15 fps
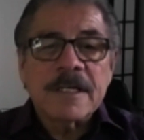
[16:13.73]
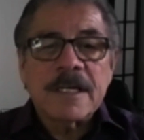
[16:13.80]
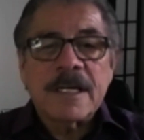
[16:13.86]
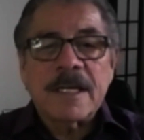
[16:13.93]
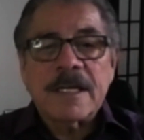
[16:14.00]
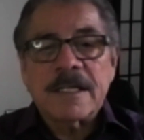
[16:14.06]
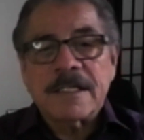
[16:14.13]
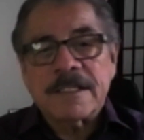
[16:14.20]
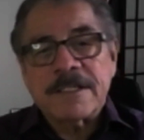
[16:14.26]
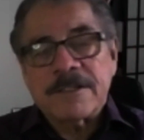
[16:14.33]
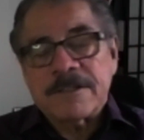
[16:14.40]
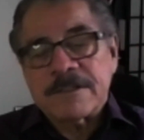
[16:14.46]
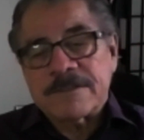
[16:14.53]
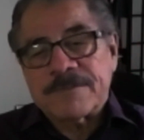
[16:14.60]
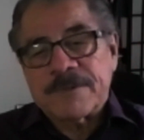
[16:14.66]
And,
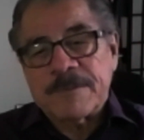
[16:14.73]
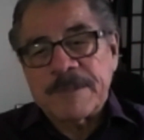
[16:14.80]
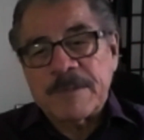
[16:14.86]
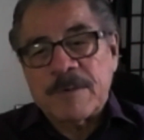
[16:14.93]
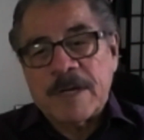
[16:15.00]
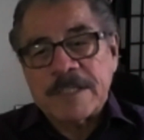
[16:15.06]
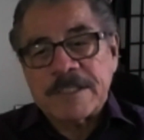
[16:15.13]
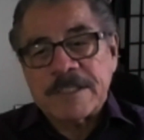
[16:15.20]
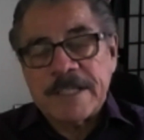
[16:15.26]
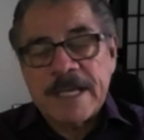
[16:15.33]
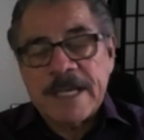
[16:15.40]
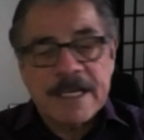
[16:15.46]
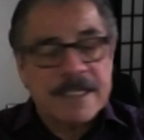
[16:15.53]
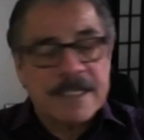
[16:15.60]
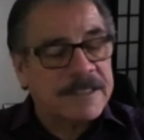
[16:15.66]
for me watching
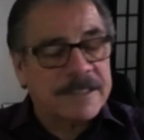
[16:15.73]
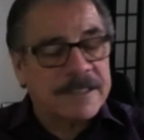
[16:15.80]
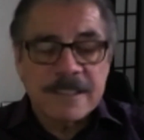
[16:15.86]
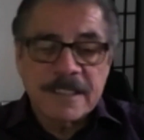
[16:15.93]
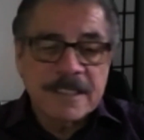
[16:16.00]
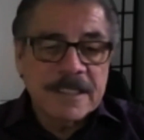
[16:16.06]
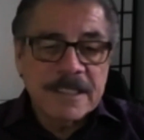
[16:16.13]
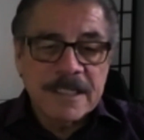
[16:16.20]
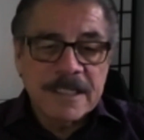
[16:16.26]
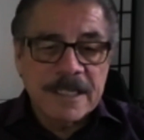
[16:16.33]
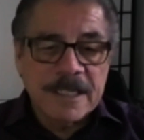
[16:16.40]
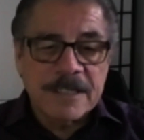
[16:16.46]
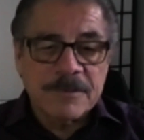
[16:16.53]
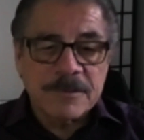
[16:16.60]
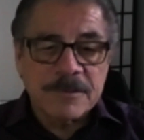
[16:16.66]
that
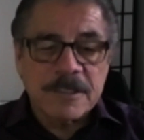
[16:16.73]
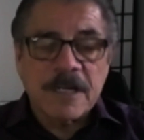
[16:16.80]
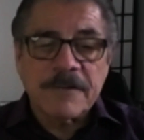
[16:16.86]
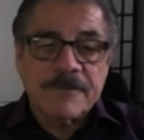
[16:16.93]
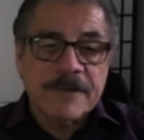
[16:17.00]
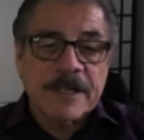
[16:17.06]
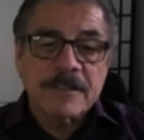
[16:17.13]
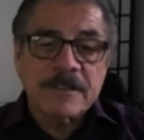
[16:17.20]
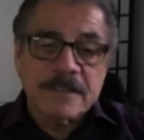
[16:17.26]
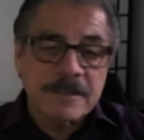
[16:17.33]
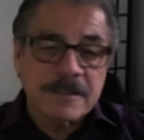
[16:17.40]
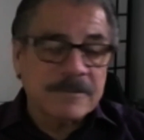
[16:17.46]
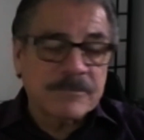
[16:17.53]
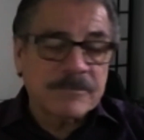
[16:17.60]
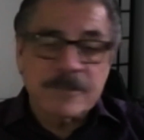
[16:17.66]
it was heartfelt and
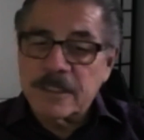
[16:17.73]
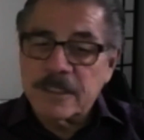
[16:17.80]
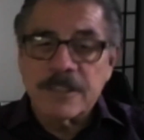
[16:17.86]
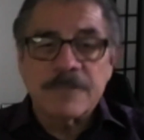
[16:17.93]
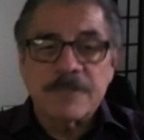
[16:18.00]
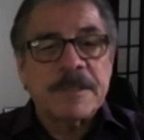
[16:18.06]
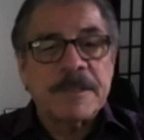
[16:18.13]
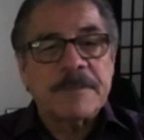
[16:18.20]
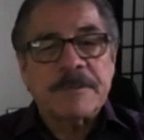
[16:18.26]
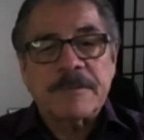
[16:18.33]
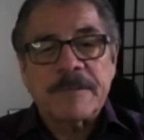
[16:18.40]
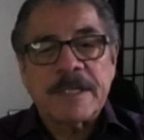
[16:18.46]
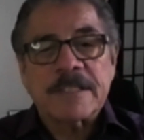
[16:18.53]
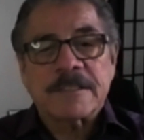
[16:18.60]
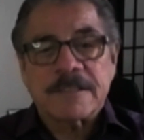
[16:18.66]
they're good, good people,
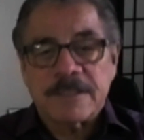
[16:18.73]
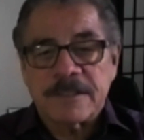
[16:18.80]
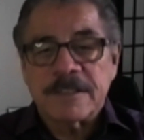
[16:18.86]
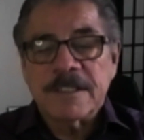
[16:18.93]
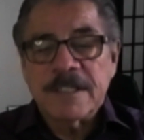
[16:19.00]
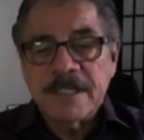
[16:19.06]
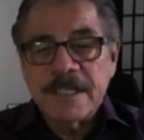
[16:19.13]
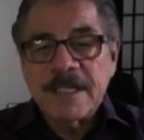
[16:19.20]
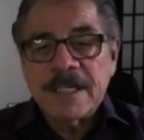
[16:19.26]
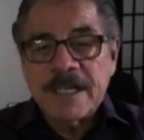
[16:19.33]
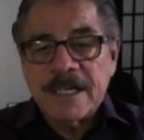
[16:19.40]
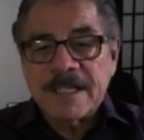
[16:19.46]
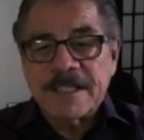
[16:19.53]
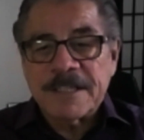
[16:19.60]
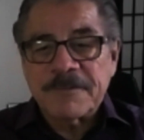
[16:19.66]
man. So
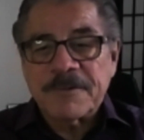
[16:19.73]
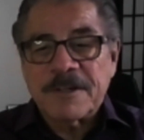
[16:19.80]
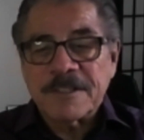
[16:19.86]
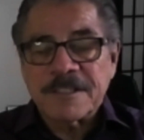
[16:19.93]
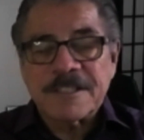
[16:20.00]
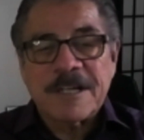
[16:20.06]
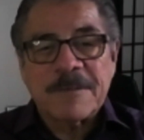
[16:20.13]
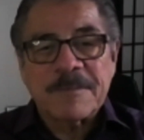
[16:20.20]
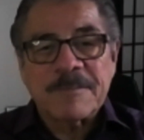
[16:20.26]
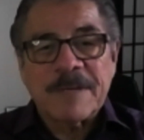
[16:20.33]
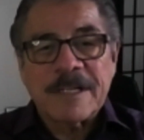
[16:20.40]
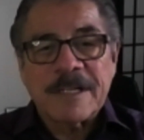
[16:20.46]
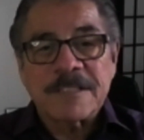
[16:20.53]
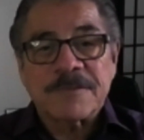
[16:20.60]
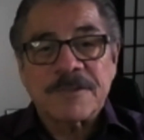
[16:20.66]
they fall on the top of
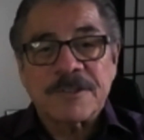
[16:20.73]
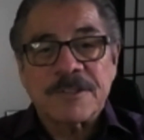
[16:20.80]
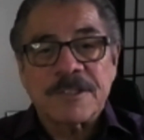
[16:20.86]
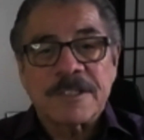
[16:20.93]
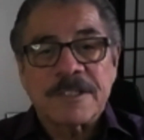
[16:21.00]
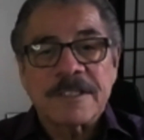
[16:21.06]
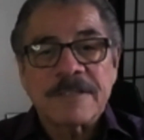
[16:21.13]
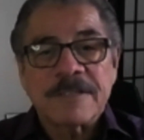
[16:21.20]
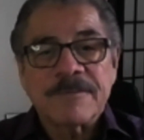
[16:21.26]
my list for sure.